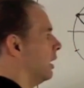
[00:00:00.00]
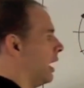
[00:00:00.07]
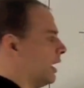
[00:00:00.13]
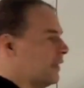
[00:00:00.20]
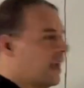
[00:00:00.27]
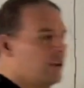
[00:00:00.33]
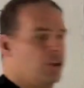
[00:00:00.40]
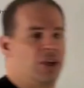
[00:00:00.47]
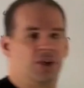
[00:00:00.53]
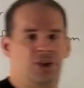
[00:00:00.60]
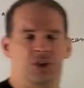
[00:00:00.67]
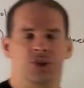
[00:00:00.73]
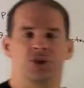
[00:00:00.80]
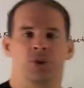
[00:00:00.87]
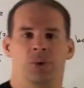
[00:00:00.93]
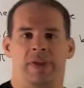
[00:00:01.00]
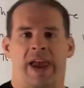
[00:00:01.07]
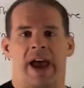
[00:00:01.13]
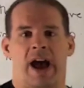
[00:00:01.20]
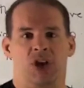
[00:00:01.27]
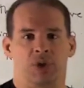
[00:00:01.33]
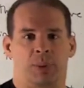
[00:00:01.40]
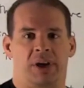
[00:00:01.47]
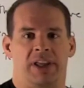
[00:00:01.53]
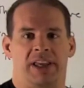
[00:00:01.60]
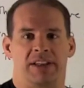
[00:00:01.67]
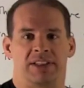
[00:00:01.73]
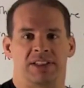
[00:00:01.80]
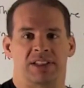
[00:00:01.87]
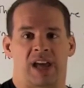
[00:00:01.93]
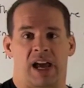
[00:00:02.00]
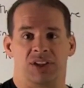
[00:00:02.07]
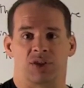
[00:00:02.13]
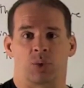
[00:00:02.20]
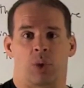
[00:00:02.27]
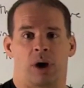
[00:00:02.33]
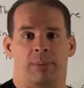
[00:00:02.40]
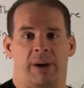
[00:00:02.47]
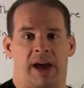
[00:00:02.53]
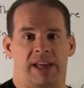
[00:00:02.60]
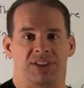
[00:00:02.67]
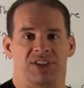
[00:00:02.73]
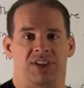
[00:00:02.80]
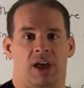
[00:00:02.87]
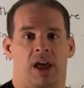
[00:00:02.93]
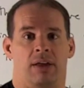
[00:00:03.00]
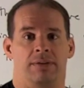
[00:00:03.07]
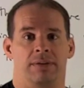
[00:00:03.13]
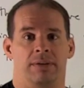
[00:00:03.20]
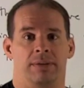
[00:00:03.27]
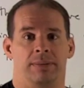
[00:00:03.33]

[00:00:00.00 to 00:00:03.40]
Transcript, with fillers: And then you could just do the algebra to get the sine squared by itself.